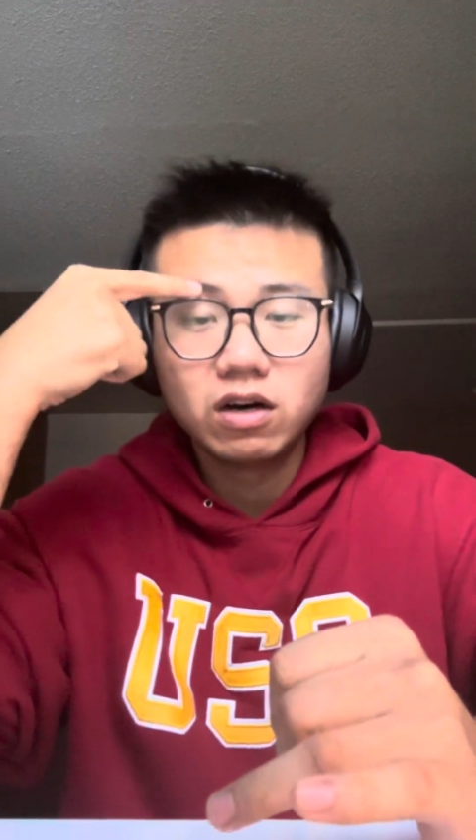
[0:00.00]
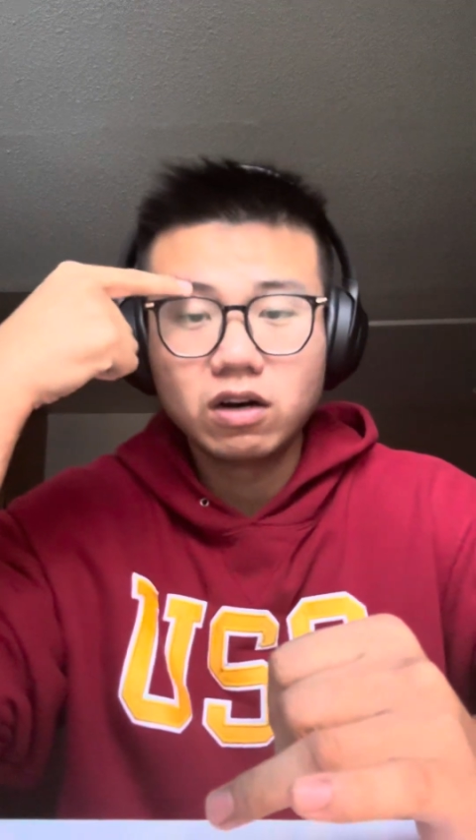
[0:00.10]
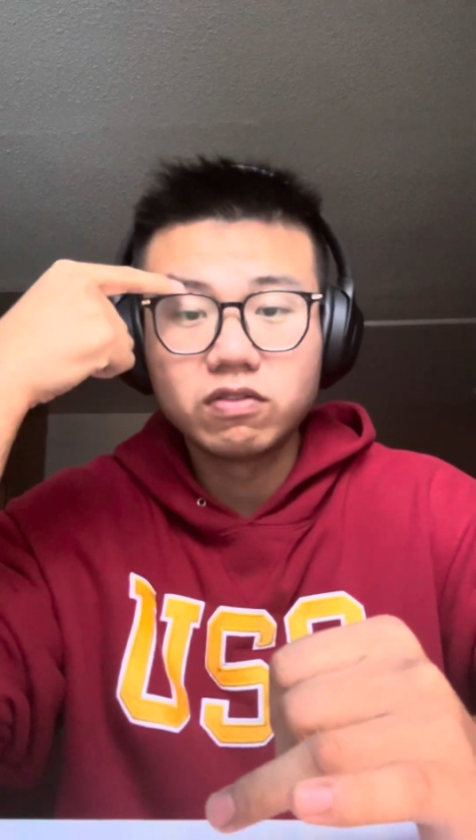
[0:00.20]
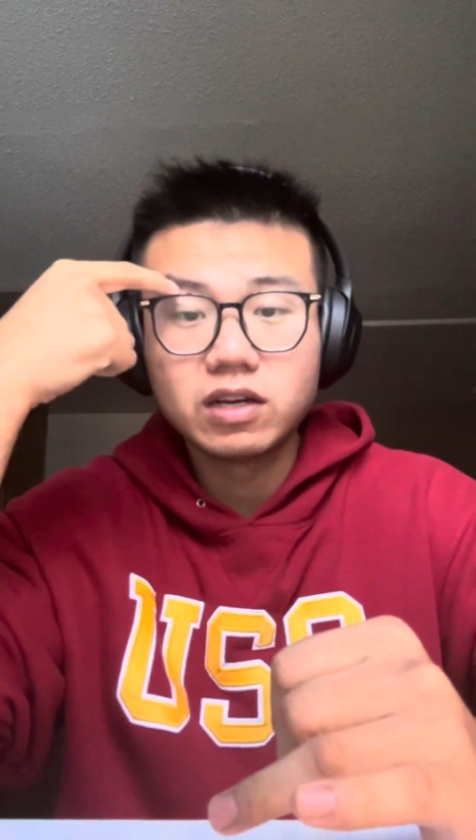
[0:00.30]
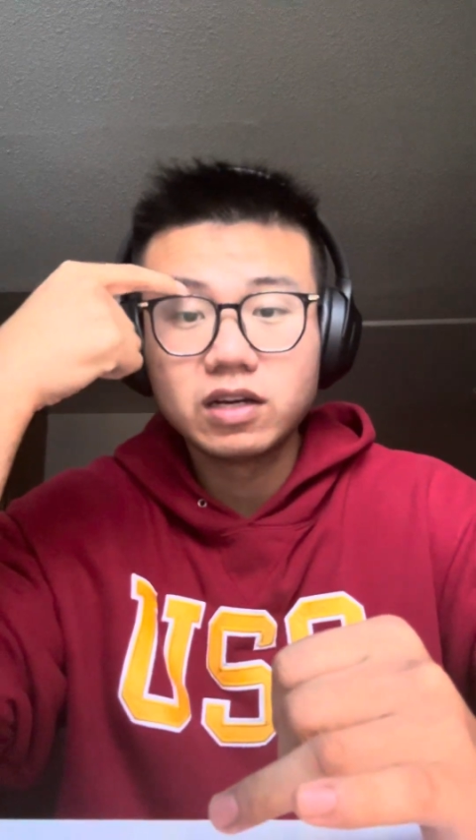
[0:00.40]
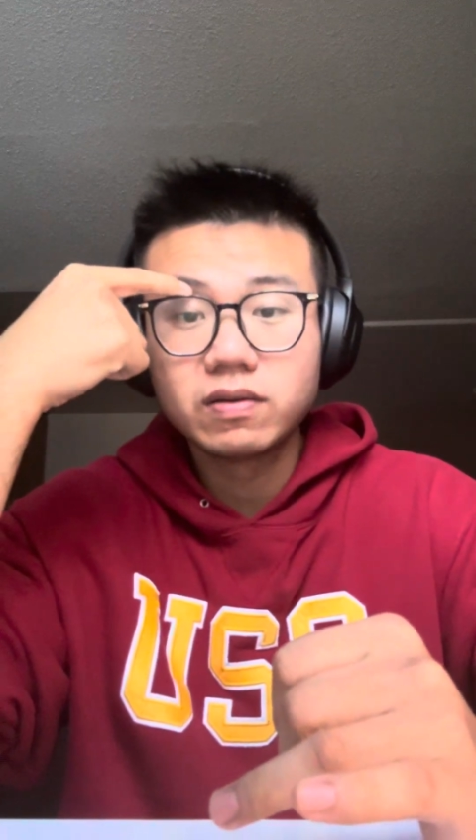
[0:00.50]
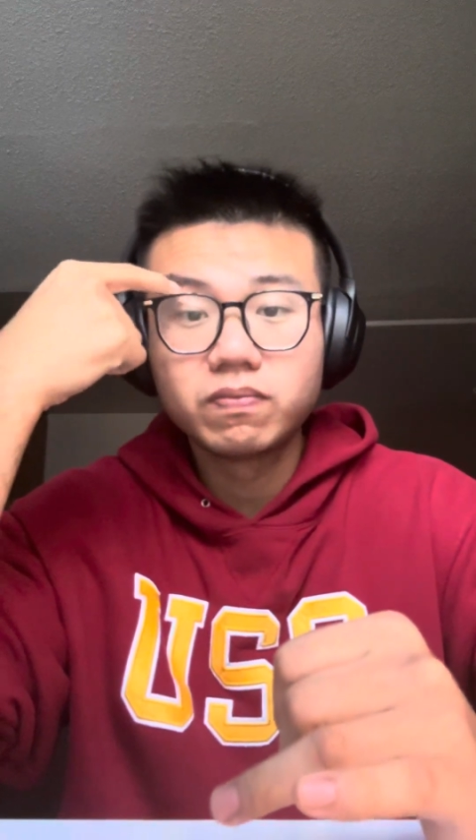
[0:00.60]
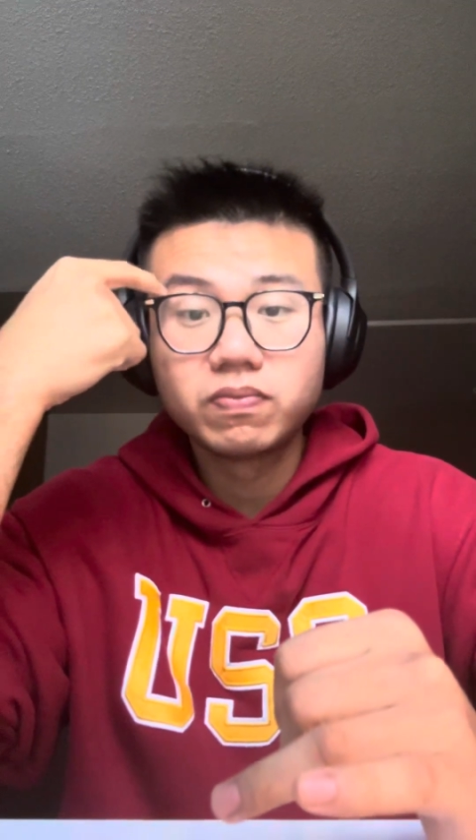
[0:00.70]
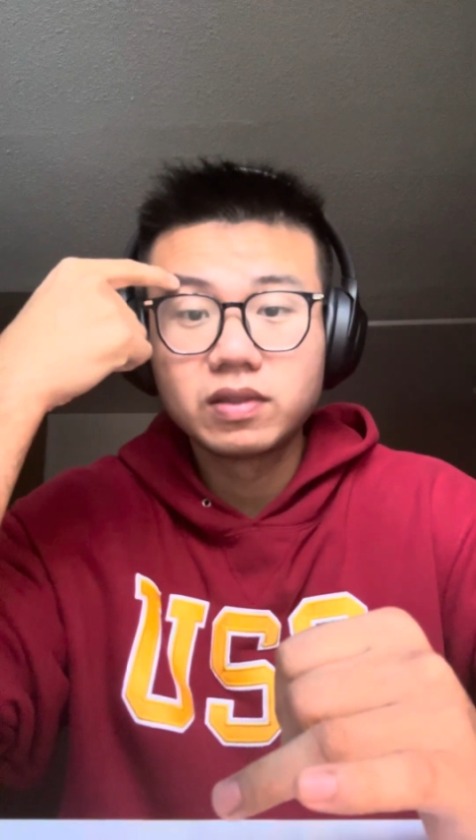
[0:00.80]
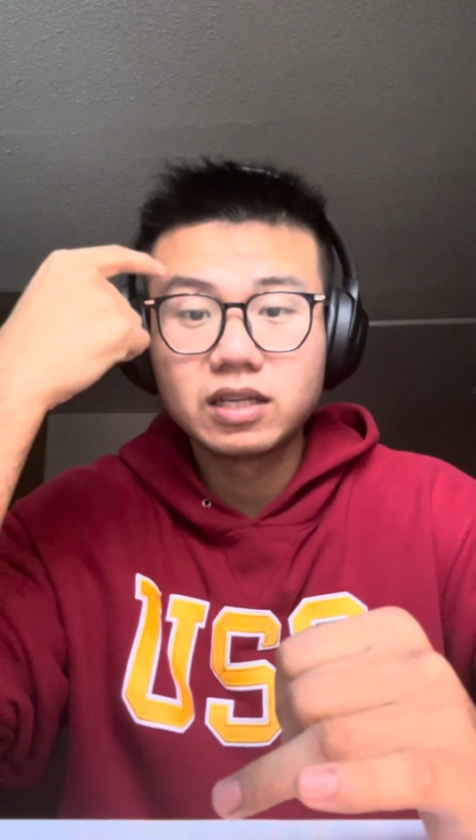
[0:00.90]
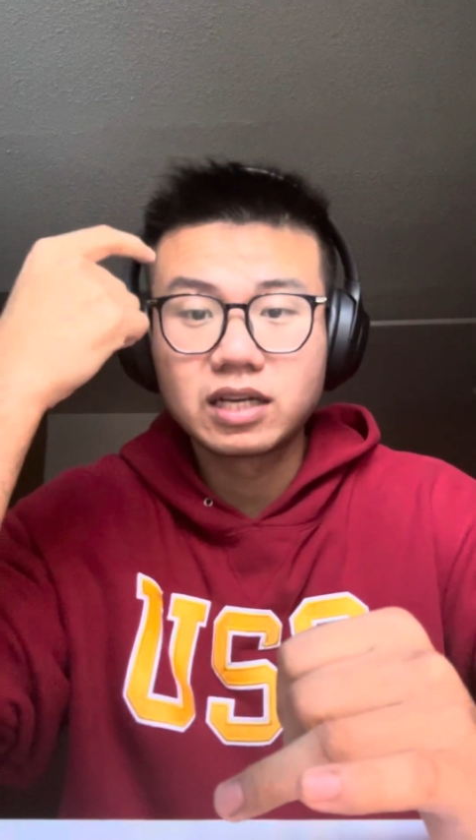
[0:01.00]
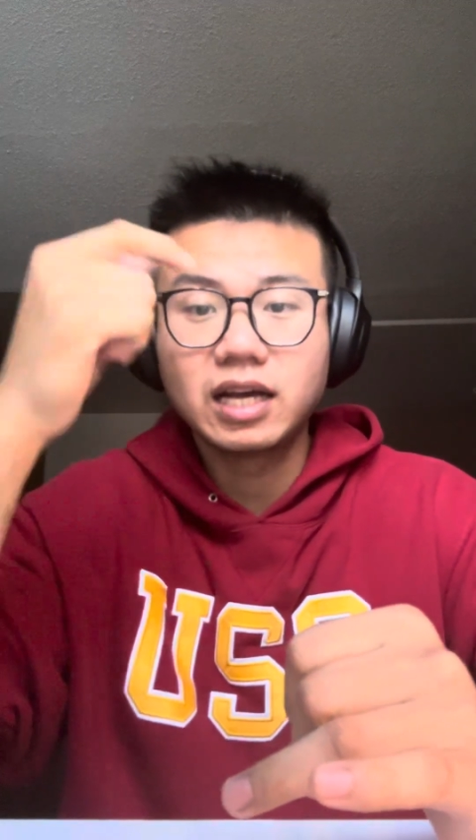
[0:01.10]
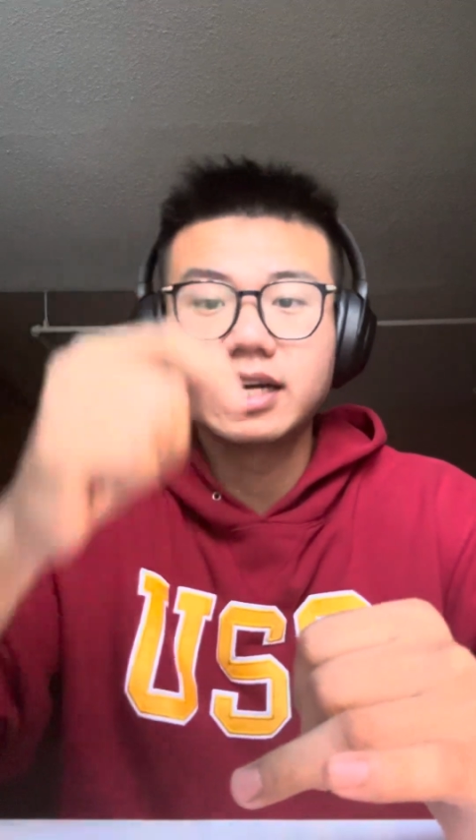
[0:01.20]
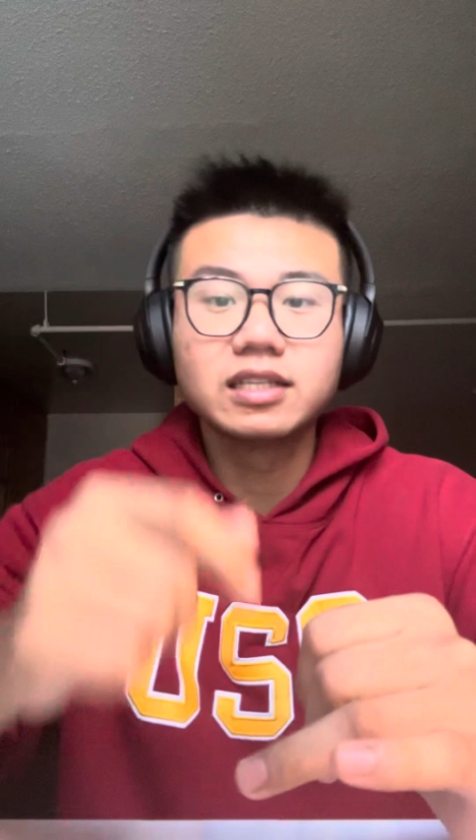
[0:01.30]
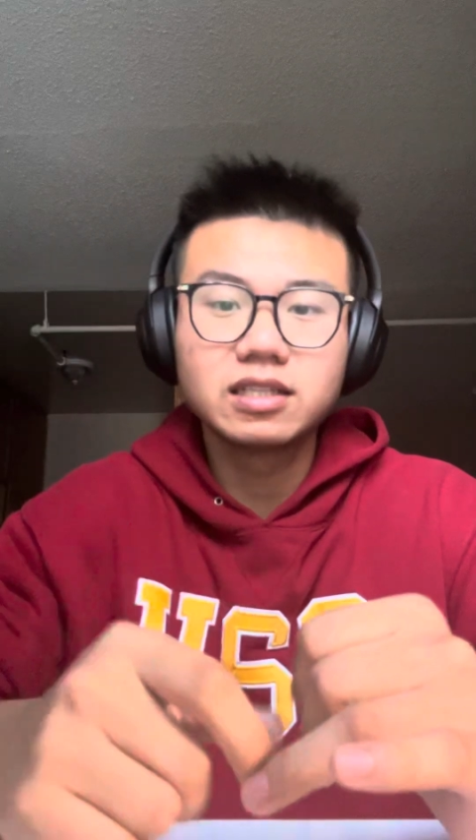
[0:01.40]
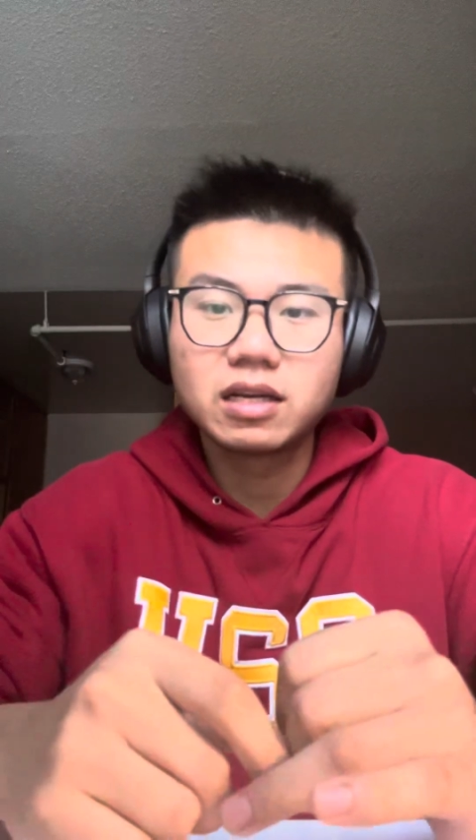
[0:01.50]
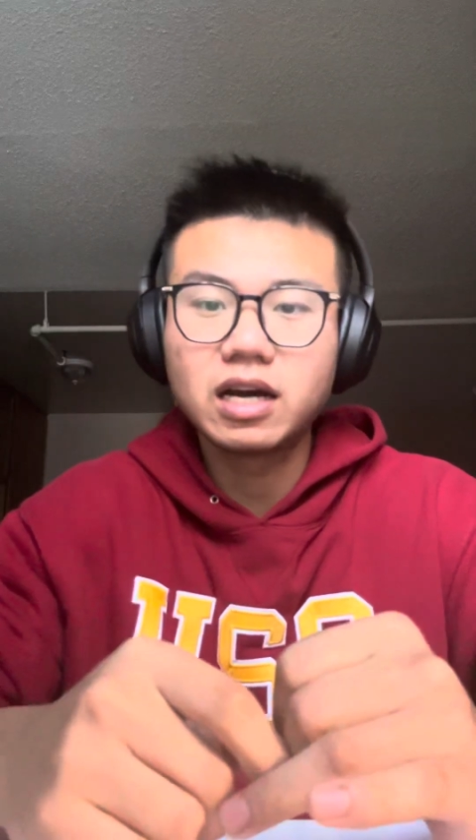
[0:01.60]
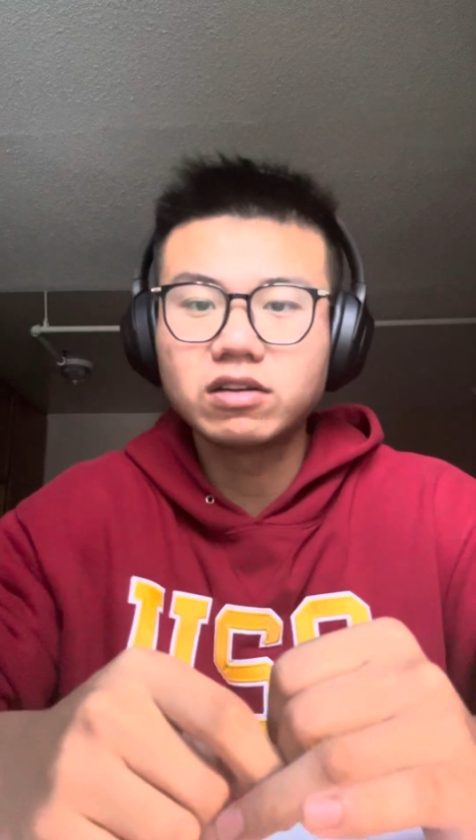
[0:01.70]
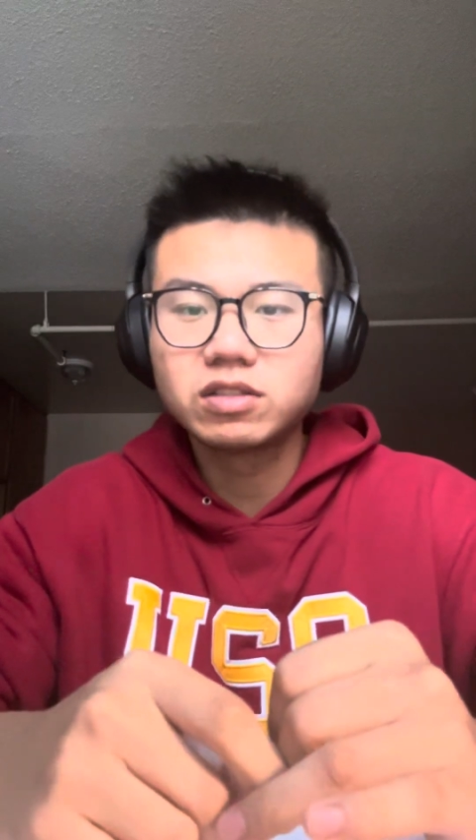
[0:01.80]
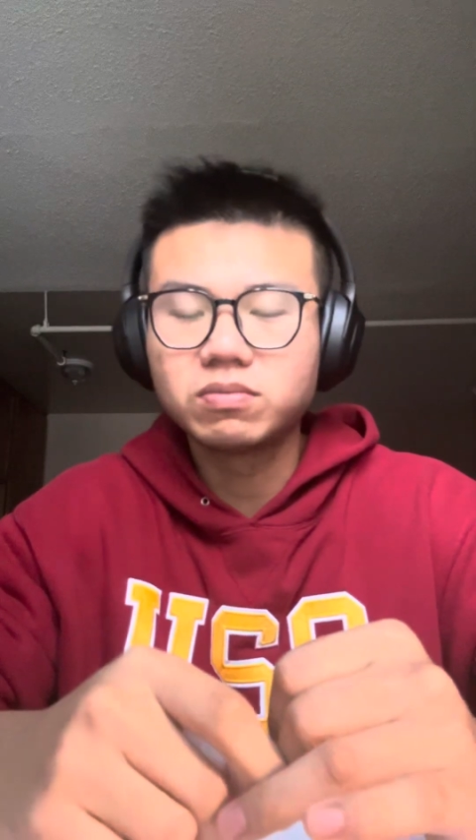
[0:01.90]
of the declines in
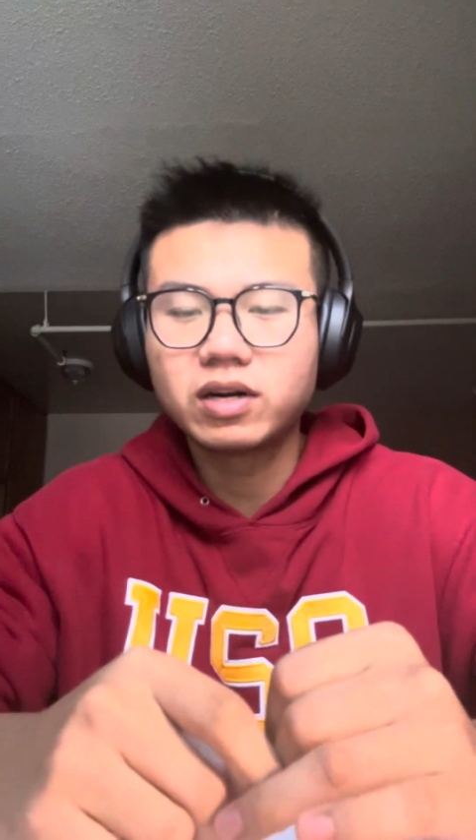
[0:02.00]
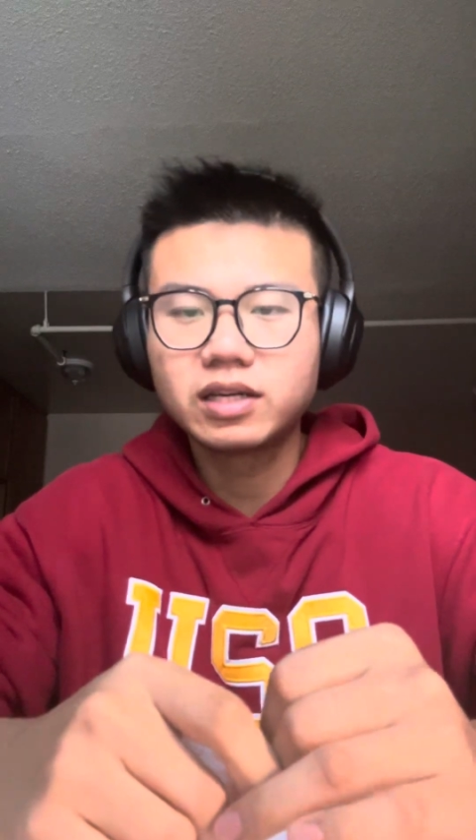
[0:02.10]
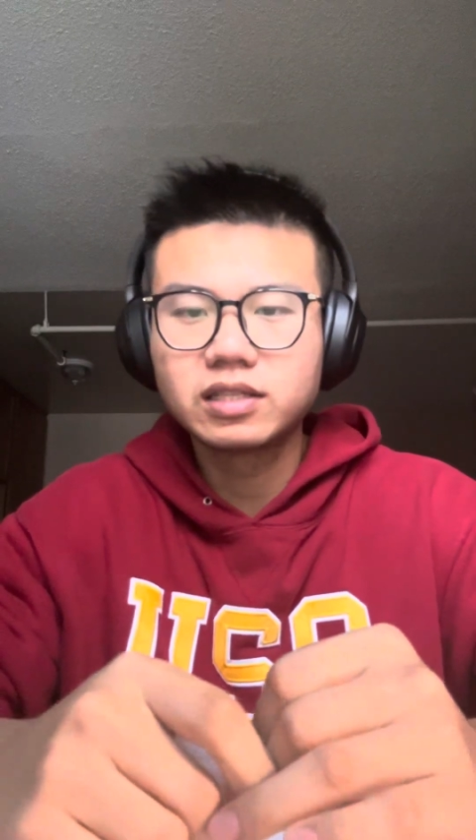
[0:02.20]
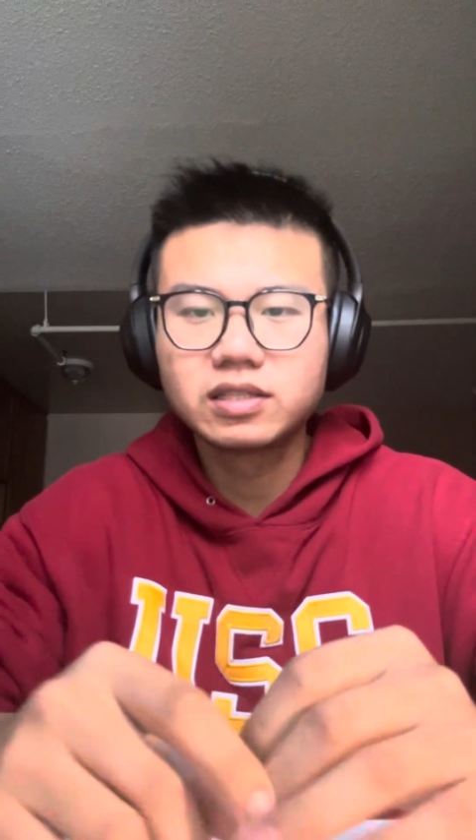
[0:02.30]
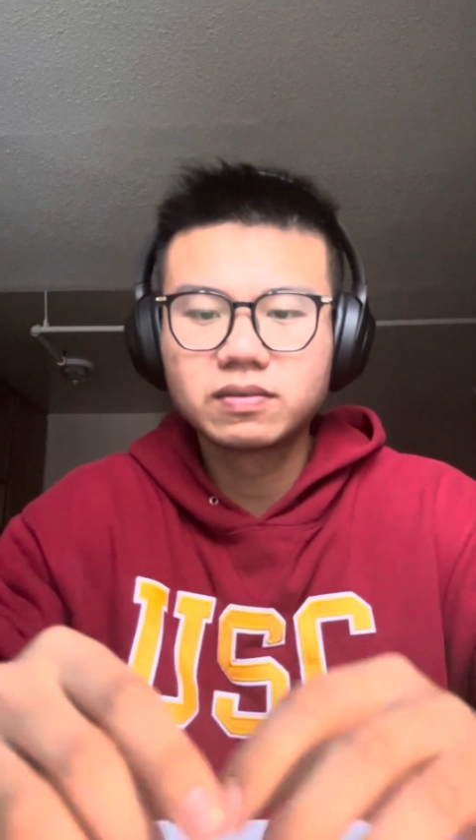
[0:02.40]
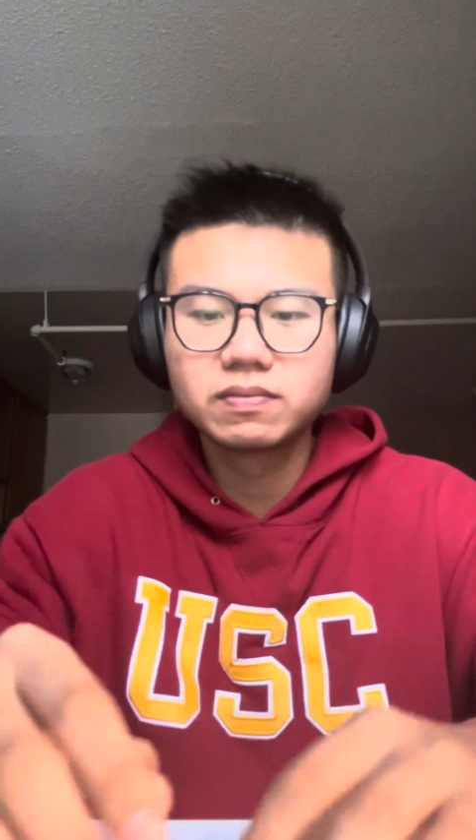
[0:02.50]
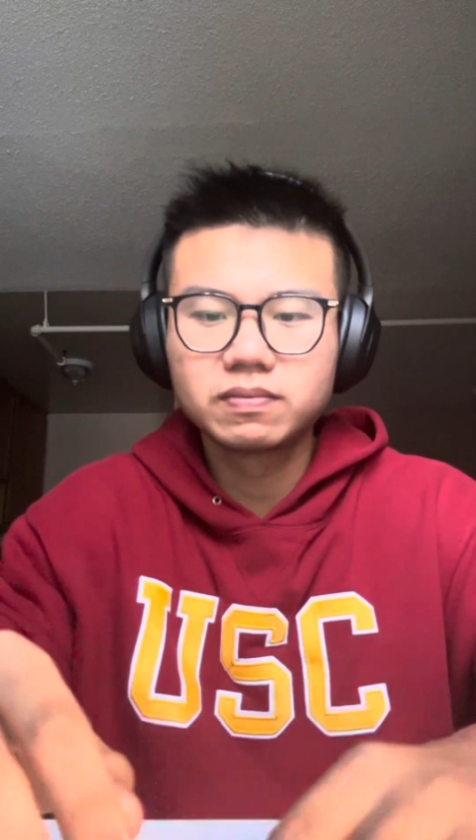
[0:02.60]
housing price.